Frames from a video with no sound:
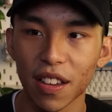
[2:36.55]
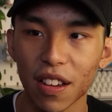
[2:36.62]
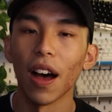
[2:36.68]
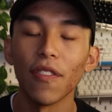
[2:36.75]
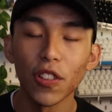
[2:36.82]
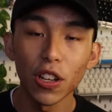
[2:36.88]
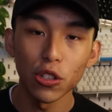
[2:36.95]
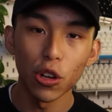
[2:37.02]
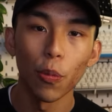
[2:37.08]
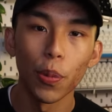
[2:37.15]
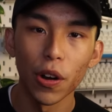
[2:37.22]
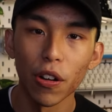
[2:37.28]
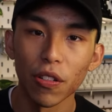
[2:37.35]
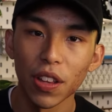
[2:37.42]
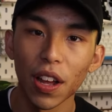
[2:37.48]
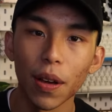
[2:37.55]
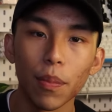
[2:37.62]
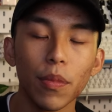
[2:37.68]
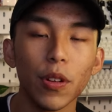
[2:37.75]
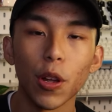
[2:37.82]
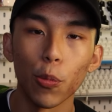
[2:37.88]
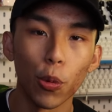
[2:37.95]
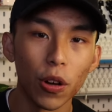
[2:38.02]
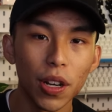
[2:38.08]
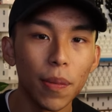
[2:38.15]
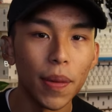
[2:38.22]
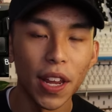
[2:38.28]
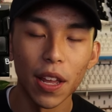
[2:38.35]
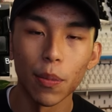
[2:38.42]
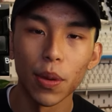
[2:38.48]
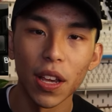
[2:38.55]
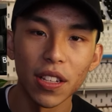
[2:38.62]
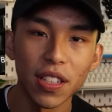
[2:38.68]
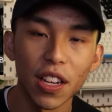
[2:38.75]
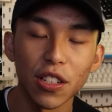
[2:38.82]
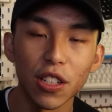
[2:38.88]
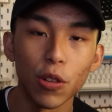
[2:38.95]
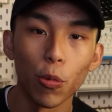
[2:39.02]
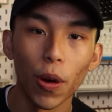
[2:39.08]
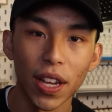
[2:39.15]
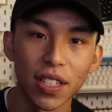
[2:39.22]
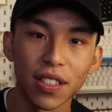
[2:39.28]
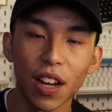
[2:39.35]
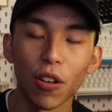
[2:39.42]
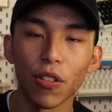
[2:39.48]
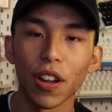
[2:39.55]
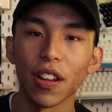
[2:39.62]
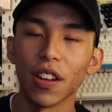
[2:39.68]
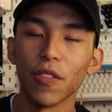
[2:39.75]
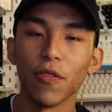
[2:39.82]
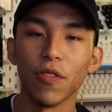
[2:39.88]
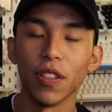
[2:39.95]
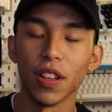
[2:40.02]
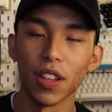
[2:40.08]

After a short period of time, the poorly made ABS actually wears down and they